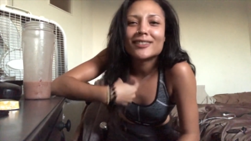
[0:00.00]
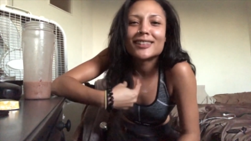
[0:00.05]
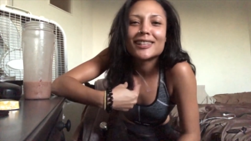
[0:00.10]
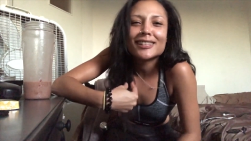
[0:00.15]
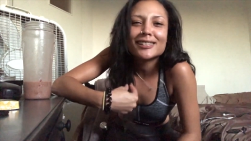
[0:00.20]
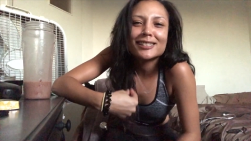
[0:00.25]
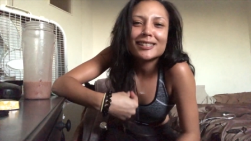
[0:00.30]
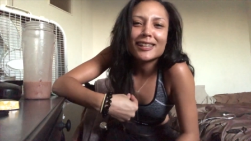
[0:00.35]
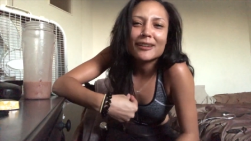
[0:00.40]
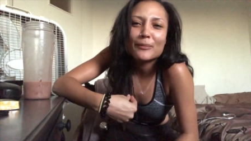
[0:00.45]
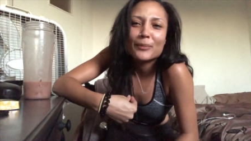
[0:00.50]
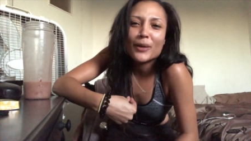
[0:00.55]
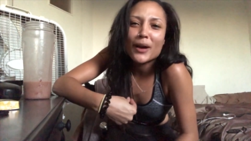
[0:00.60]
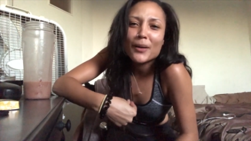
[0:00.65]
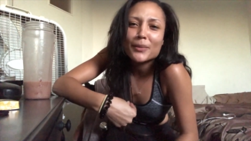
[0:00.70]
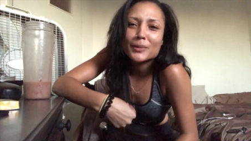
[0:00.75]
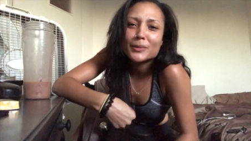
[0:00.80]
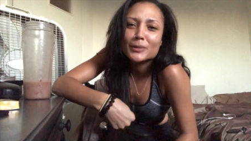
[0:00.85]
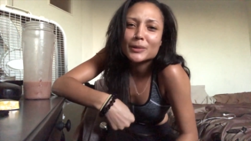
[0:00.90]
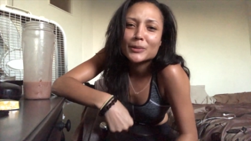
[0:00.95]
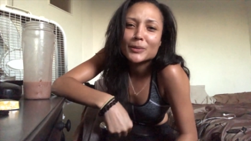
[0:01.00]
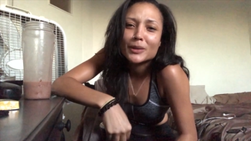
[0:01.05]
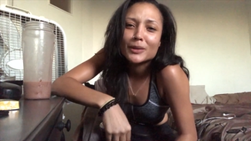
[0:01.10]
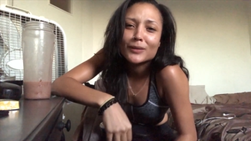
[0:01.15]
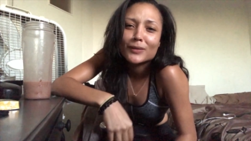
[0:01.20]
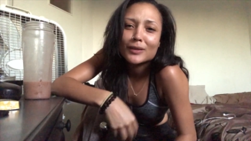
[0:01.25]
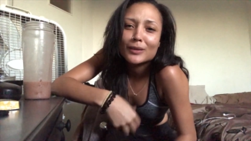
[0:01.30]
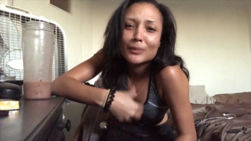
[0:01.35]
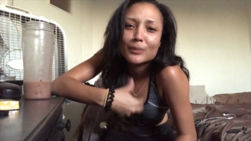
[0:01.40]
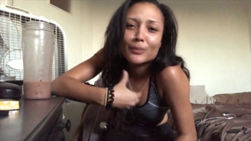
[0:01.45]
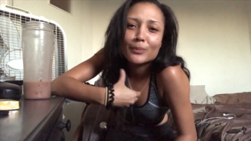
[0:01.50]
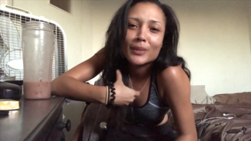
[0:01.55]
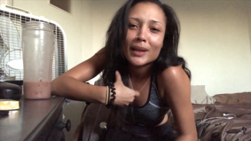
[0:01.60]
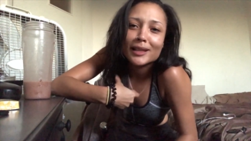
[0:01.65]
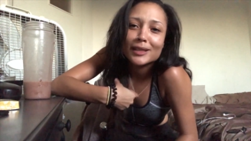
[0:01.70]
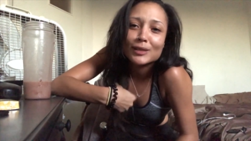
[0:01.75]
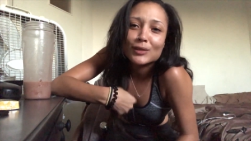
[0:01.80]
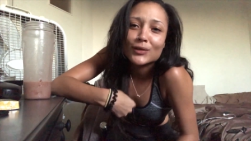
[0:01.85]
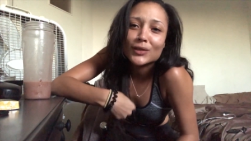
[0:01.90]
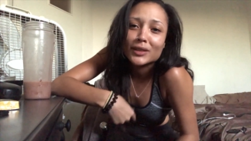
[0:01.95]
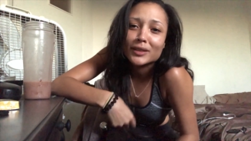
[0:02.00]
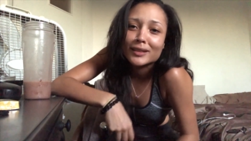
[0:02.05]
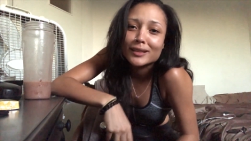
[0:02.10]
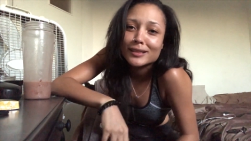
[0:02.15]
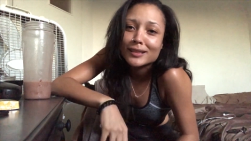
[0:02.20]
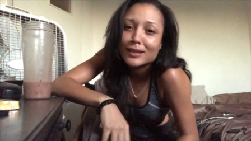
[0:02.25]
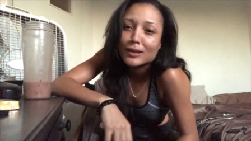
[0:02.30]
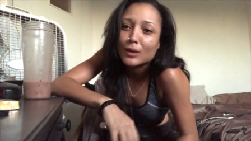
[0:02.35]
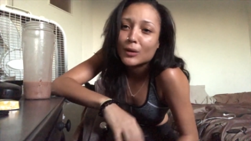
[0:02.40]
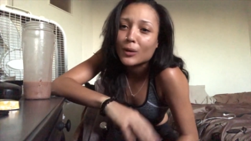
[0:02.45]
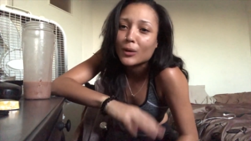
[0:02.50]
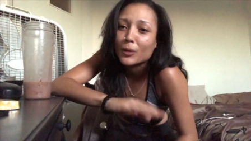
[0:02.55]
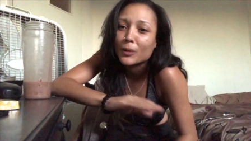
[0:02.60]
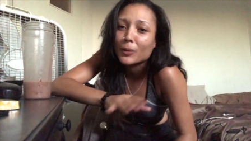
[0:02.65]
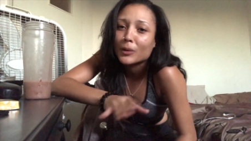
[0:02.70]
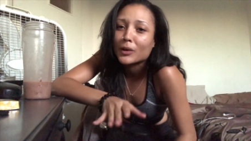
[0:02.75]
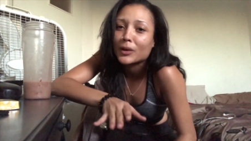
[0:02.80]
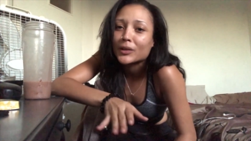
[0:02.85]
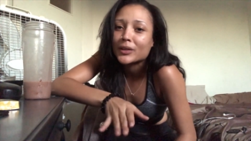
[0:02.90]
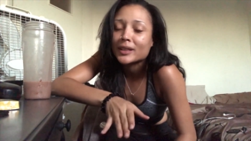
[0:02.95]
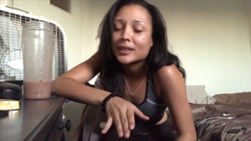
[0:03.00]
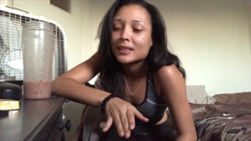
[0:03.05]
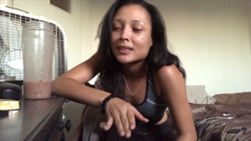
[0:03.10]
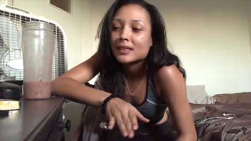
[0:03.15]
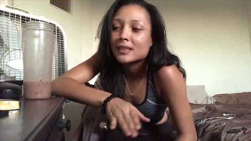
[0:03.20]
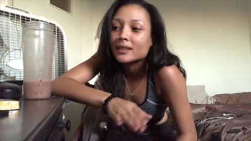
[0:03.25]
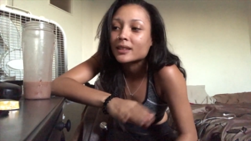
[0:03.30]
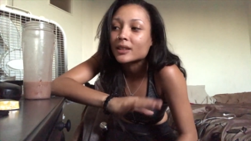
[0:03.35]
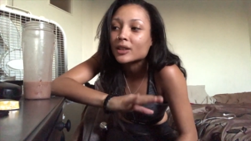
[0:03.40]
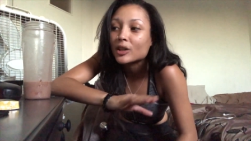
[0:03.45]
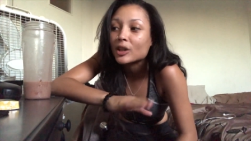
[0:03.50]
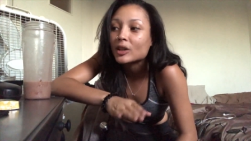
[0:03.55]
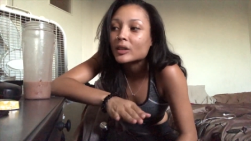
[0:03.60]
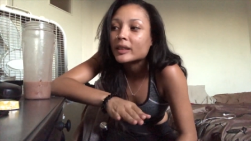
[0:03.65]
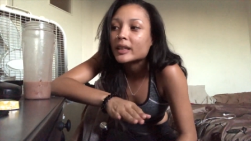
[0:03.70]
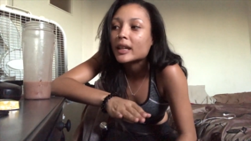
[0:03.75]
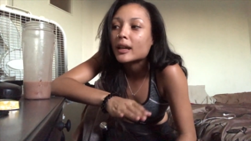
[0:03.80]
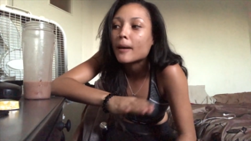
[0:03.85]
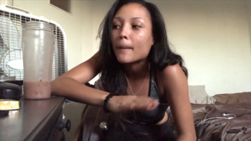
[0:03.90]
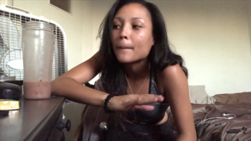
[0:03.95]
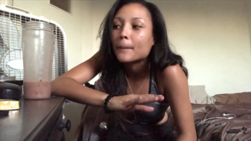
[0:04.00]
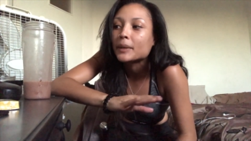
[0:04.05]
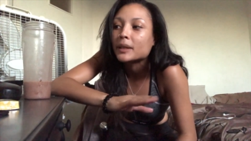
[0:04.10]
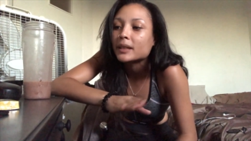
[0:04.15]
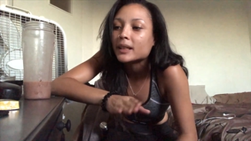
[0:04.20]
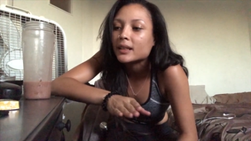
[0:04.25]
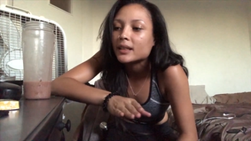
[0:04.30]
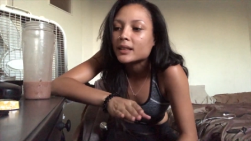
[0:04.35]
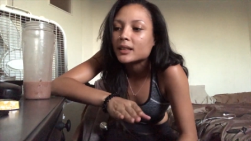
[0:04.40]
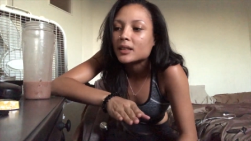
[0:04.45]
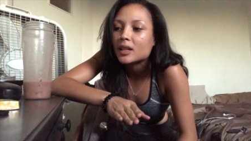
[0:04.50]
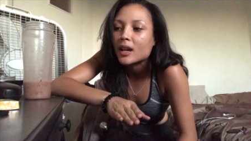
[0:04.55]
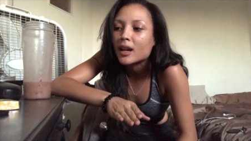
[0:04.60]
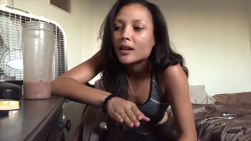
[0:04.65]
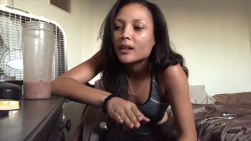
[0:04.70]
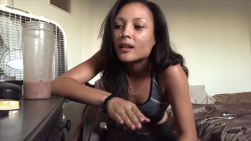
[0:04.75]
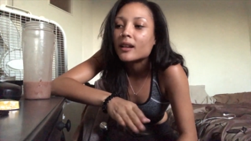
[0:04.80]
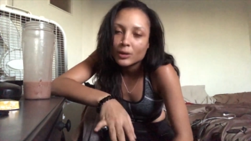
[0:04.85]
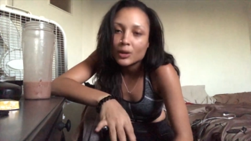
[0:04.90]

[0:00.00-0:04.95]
that's like probably one of the best feelings in the whole world that it's literally completely done.